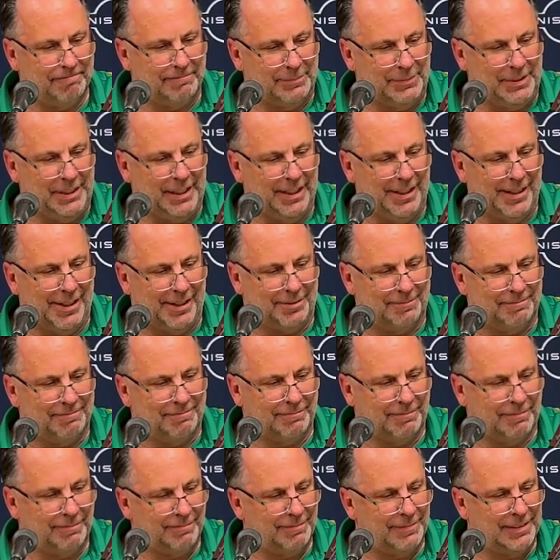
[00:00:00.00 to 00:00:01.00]
you know,
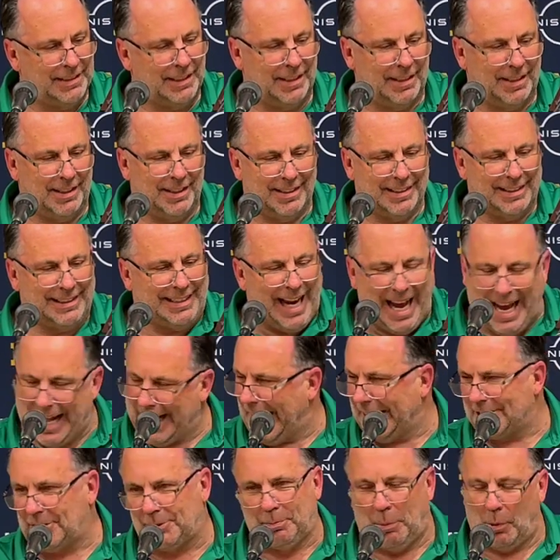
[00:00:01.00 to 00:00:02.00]
God,
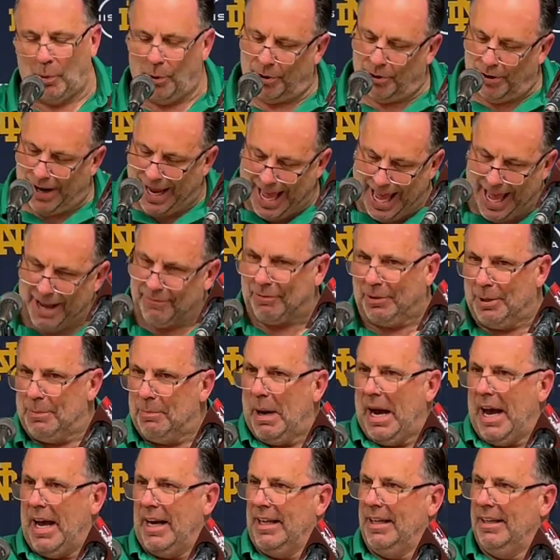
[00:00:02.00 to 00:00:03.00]
I spoil
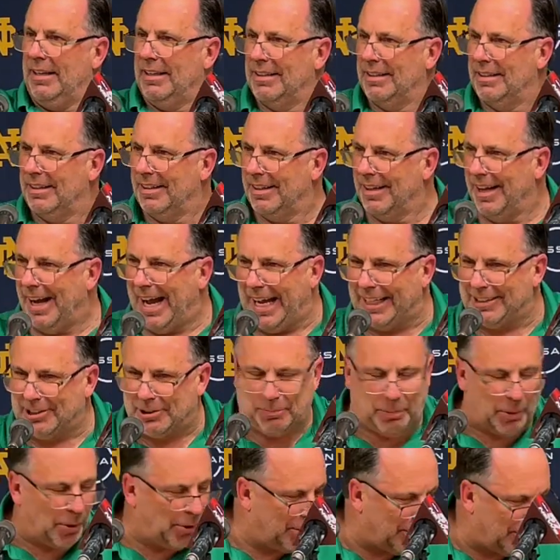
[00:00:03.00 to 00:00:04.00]
everybody. I
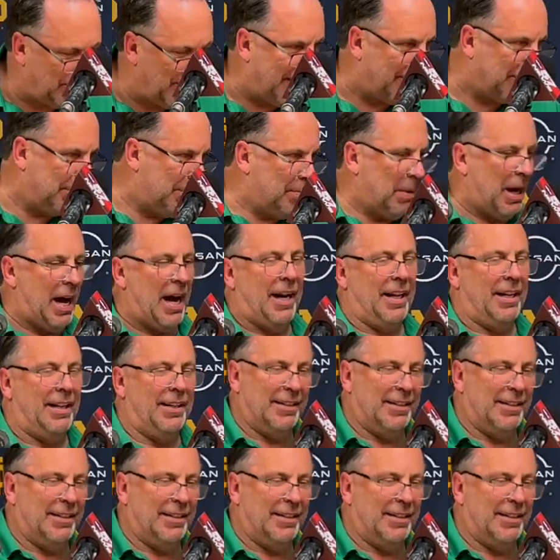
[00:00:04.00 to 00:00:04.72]
spoil everybody.